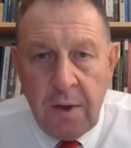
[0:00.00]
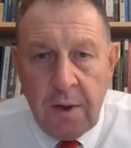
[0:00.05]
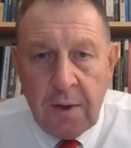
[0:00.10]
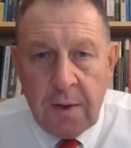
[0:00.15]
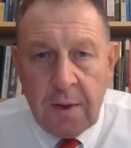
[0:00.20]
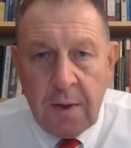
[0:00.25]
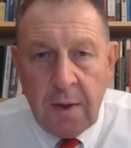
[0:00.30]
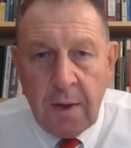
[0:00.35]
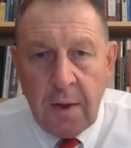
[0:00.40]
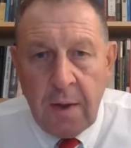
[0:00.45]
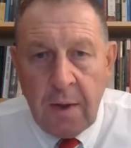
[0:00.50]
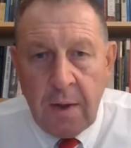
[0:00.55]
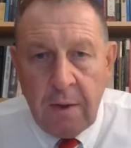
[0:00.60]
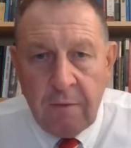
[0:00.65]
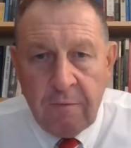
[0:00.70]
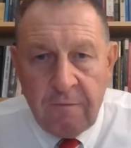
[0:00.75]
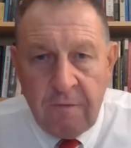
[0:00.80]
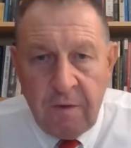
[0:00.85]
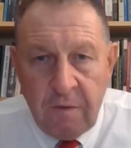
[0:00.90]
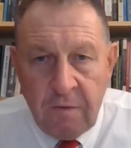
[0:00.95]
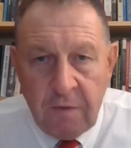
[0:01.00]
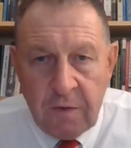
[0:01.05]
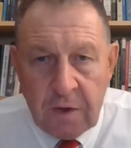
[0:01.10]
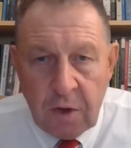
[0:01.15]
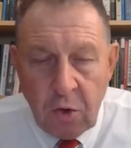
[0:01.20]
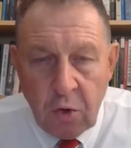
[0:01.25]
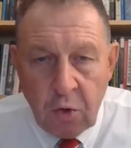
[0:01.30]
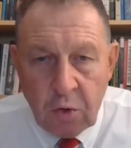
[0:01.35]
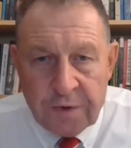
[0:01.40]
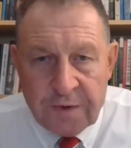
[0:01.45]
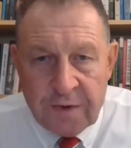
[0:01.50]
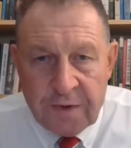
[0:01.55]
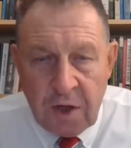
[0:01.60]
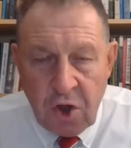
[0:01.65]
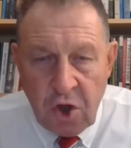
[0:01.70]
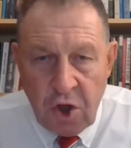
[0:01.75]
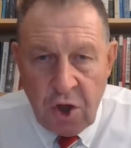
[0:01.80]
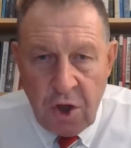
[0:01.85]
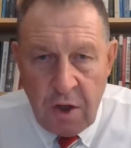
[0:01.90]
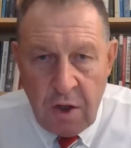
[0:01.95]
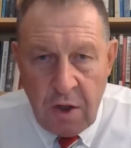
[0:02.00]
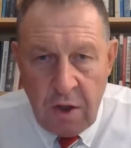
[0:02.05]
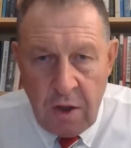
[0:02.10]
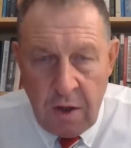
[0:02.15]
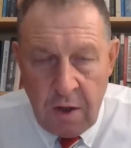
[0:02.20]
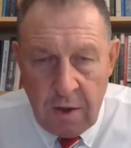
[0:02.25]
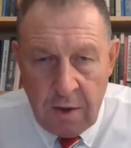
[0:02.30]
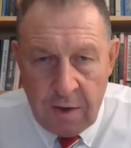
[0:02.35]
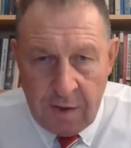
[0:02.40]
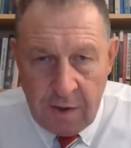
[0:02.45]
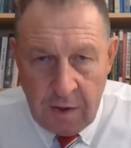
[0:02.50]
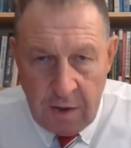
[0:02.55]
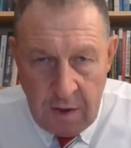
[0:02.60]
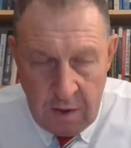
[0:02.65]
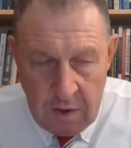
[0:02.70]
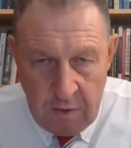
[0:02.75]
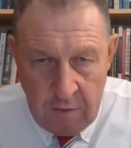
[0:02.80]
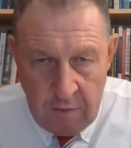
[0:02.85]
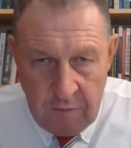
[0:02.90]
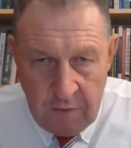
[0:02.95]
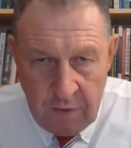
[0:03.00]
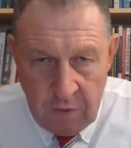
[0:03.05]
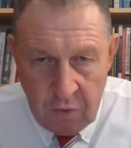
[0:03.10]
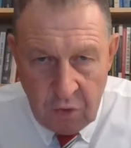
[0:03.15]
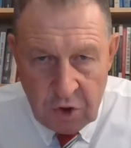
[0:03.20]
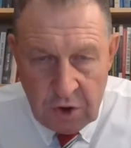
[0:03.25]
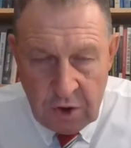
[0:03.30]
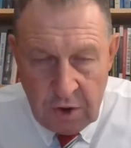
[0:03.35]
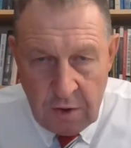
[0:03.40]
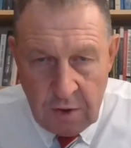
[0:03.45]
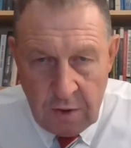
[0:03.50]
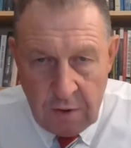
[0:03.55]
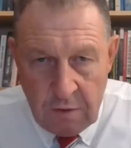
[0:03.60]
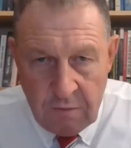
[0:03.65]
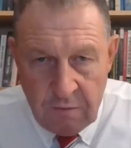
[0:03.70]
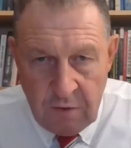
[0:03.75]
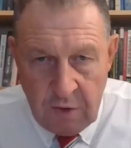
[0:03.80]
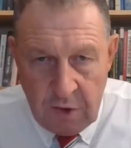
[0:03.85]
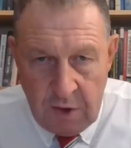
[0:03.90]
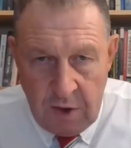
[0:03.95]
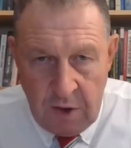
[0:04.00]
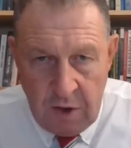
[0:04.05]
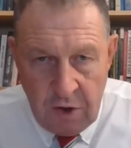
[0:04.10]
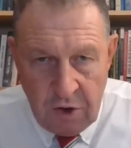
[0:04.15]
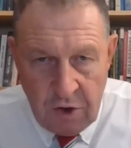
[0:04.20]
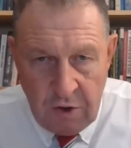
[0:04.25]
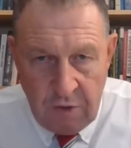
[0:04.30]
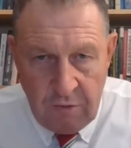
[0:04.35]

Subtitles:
It's hard to imagine a more convincing lesson about the significance